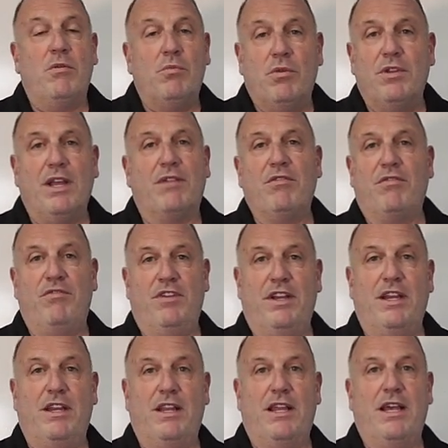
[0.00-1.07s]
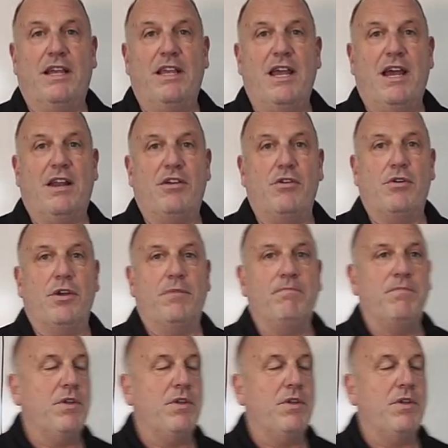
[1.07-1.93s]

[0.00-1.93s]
will never fit into that category.